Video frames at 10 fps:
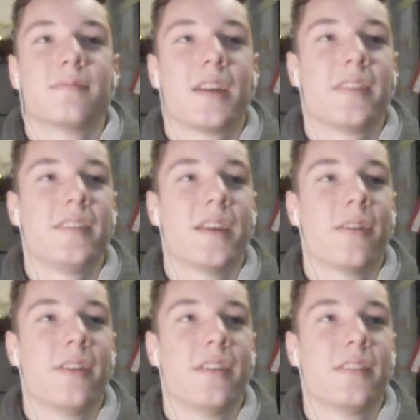I see
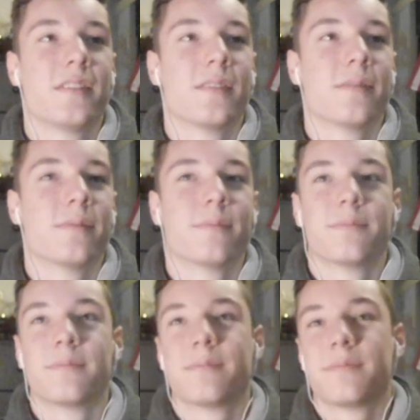how it is.
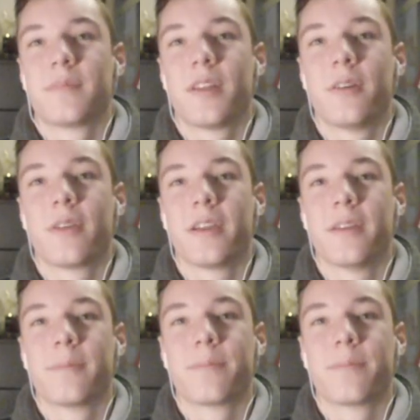Okay.